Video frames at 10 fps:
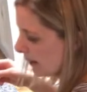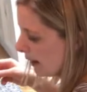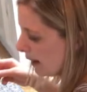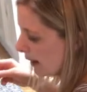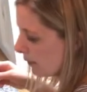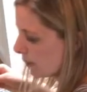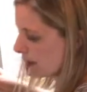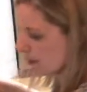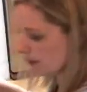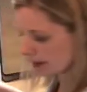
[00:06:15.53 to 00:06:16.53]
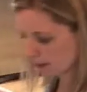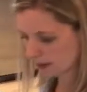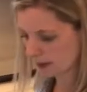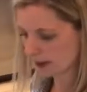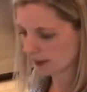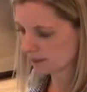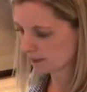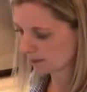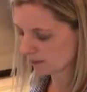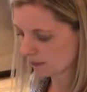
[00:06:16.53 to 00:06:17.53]
and we are going to put
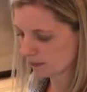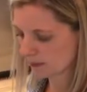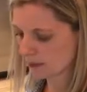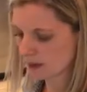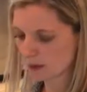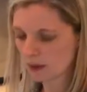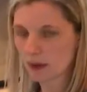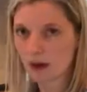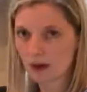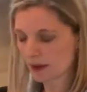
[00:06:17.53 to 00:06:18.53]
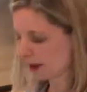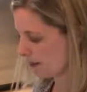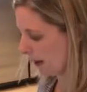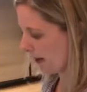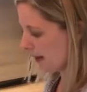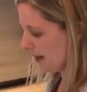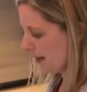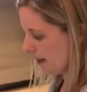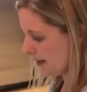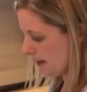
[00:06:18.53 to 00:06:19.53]
our
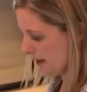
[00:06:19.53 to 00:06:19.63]
spices,